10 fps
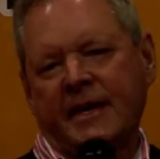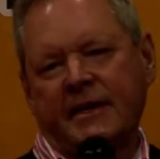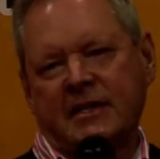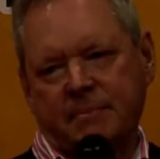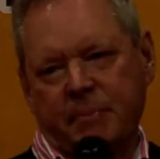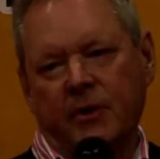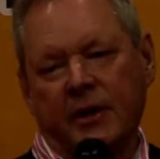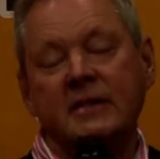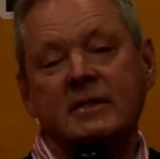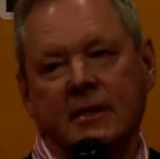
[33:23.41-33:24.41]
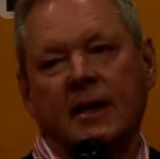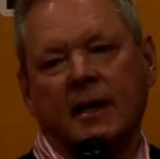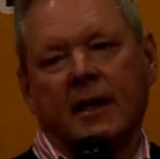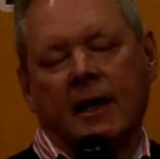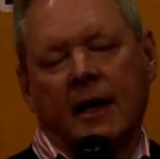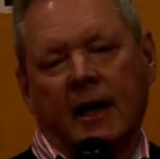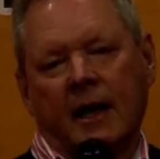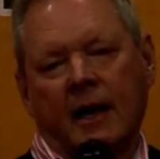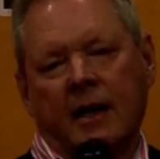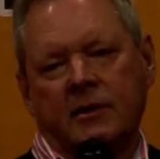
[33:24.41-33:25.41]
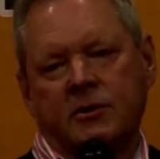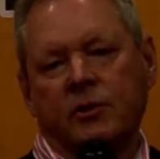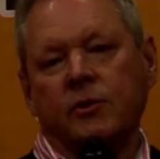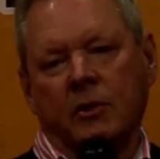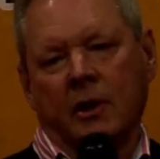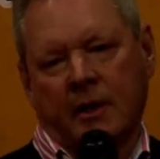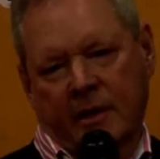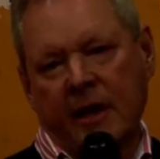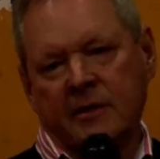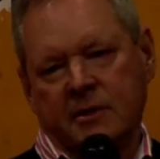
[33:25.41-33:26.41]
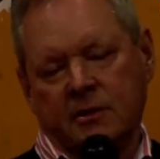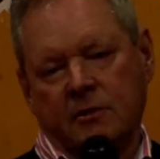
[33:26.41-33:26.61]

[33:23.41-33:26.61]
experience to council.